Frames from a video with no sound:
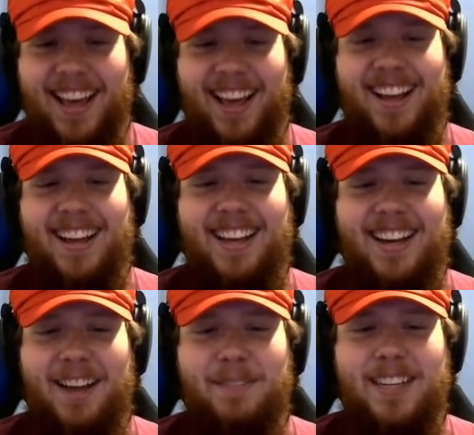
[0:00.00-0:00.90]

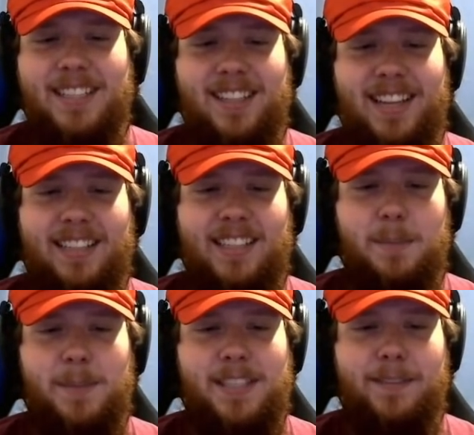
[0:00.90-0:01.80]
And I'm going to select a
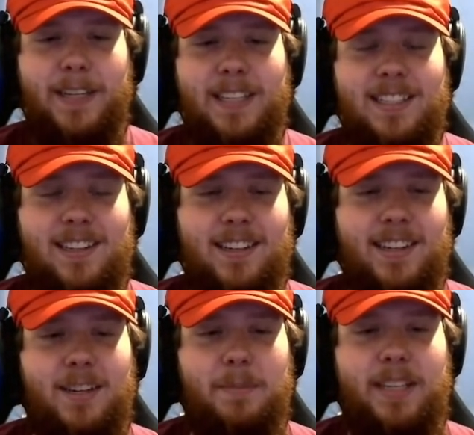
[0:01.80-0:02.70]
specific star
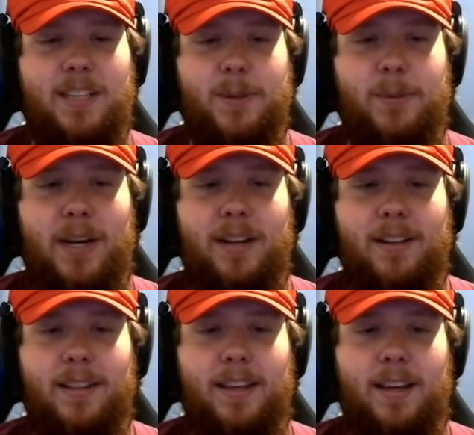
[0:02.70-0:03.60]
here because we
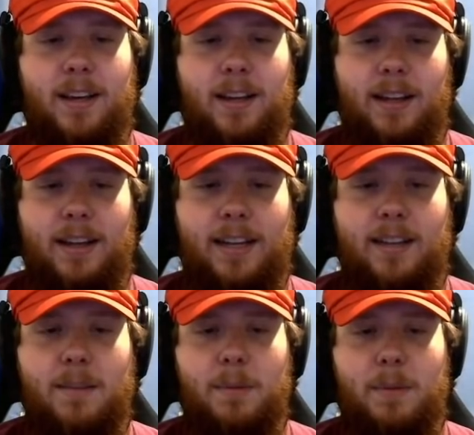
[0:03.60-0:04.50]
want the
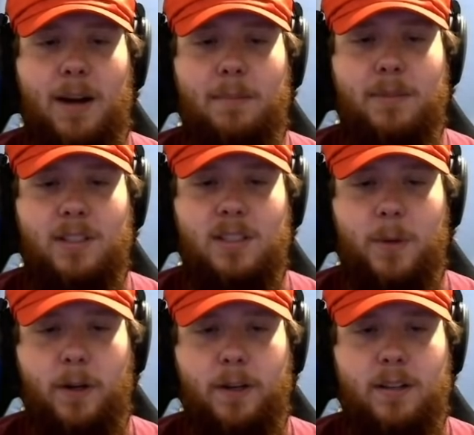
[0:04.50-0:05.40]
Bob-omb to
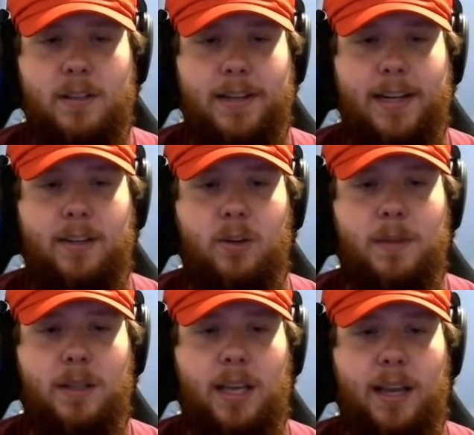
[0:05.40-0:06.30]
spawn so that I can
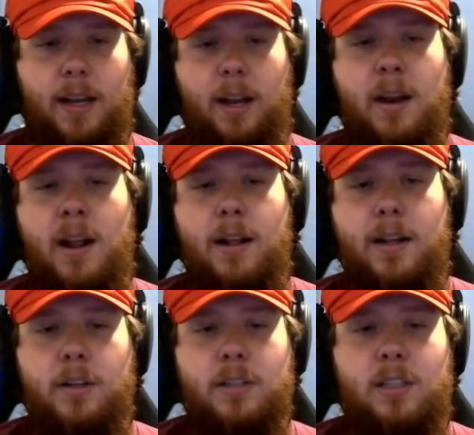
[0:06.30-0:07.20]
open the cannon.
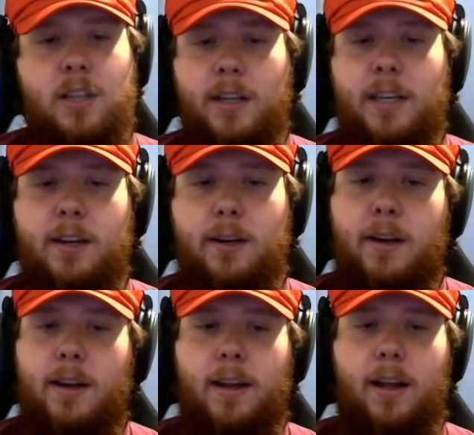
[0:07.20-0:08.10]
Here's a Chukya.
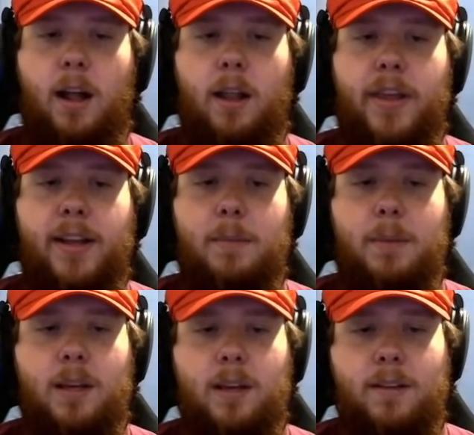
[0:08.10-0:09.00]
They can
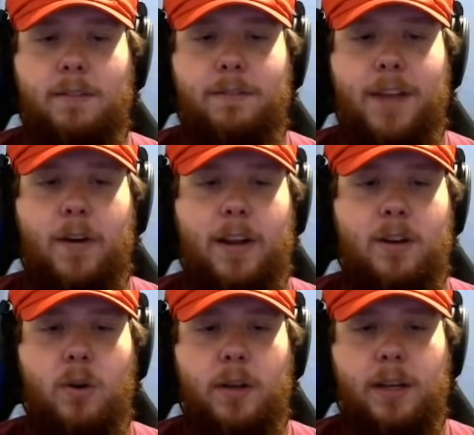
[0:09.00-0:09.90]
be very
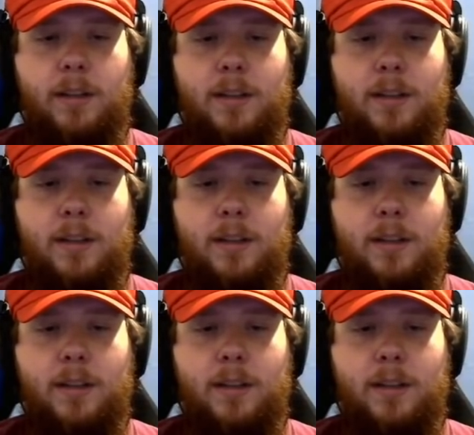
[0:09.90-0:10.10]
annoying.